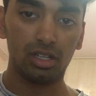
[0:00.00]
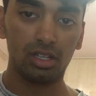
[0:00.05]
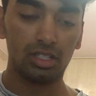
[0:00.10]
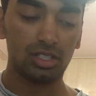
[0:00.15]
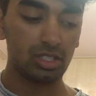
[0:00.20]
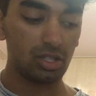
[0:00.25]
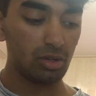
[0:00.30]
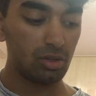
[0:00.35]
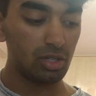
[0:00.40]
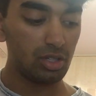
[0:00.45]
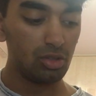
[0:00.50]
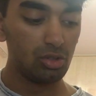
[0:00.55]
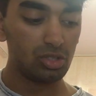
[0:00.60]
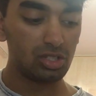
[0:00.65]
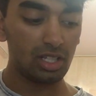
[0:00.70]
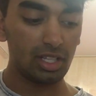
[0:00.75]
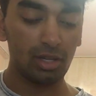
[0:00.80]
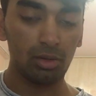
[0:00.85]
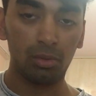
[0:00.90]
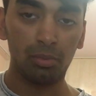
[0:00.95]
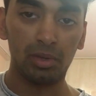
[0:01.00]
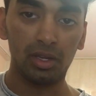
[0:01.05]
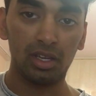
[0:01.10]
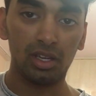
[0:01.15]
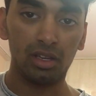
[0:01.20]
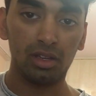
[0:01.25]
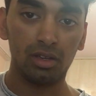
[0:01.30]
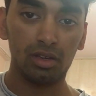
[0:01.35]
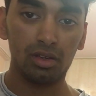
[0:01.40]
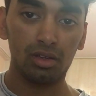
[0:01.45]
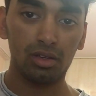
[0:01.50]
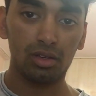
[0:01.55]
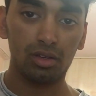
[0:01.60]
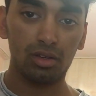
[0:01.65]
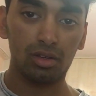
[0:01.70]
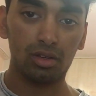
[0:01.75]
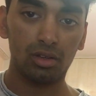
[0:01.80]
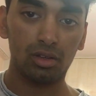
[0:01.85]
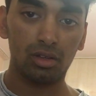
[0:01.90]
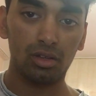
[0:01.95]
So usually it would be,
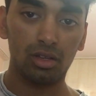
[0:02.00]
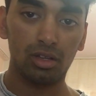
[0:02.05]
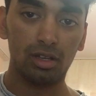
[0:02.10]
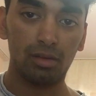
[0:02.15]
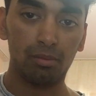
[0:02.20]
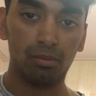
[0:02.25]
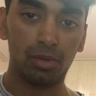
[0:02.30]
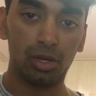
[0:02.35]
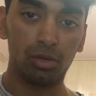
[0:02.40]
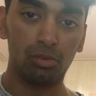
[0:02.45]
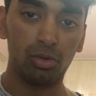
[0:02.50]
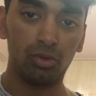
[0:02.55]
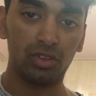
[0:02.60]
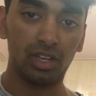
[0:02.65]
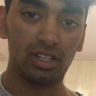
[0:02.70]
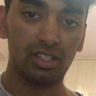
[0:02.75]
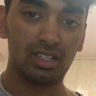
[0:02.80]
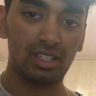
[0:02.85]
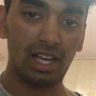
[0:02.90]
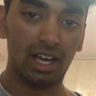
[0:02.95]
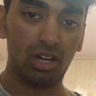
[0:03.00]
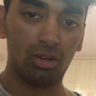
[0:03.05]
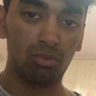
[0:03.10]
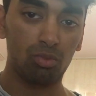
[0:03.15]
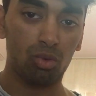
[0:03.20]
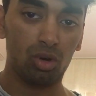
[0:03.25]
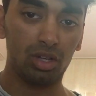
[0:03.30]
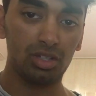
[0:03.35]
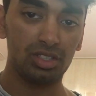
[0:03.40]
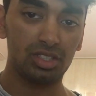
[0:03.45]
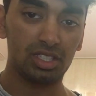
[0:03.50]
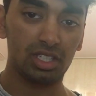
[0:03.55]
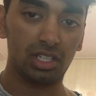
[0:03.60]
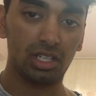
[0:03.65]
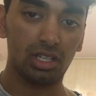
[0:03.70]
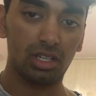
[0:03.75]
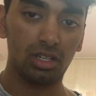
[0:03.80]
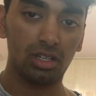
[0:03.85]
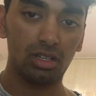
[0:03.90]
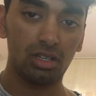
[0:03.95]
but you're moving it down 1 to
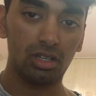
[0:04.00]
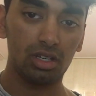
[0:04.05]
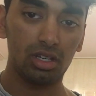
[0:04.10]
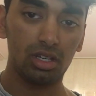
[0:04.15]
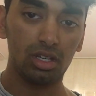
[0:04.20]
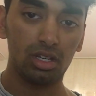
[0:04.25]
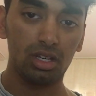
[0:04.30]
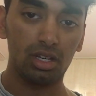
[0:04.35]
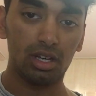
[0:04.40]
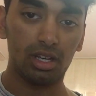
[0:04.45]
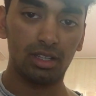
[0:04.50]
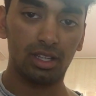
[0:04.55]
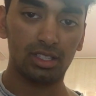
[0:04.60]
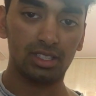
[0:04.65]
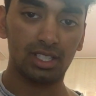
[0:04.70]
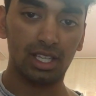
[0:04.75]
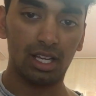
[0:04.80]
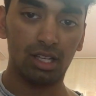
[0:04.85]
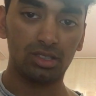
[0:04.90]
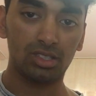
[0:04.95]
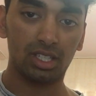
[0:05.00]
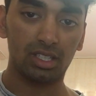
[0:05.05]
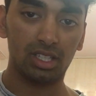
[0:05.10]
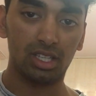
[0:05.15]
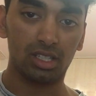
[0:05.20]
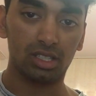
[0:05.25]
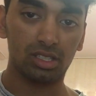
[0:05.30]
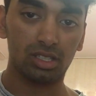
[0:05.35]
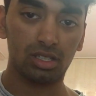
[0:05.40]
here, and that sounds like this.